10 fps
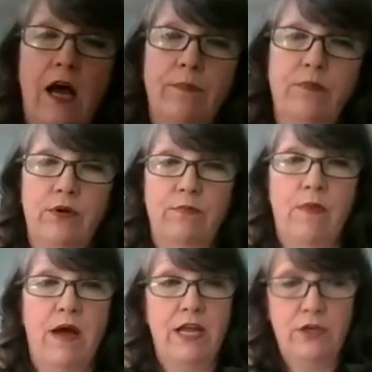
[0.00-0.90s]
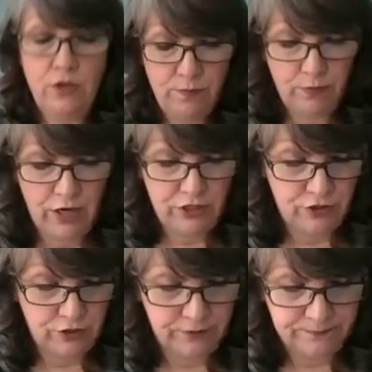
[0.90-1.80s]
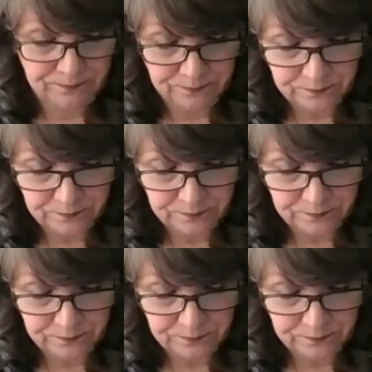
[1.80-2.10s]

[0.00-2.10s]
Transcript: I'll put my new pressure,